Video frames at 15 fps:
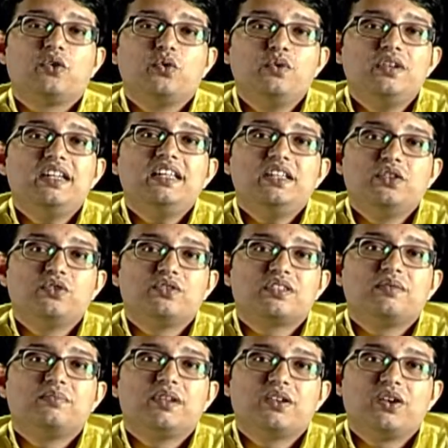only used
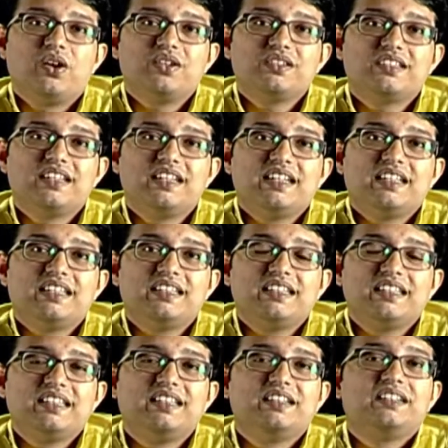because
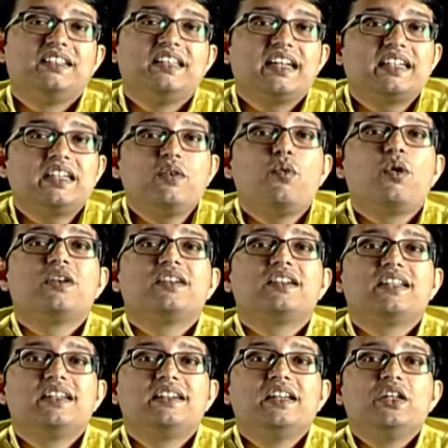the director
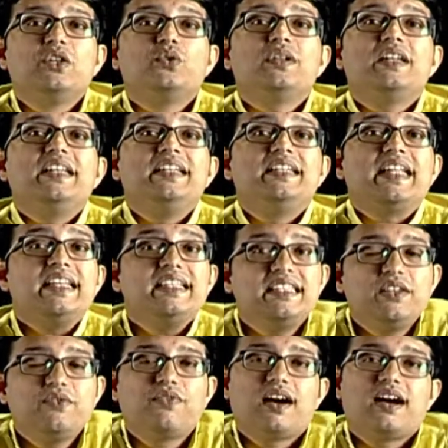wanted to
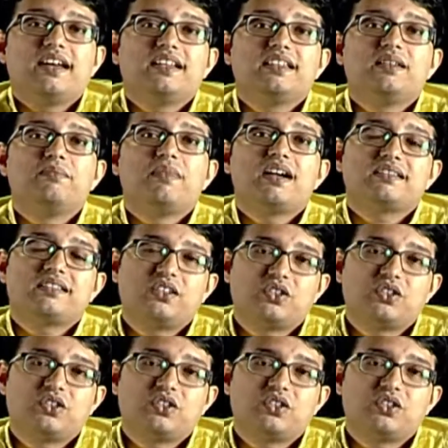intensify the master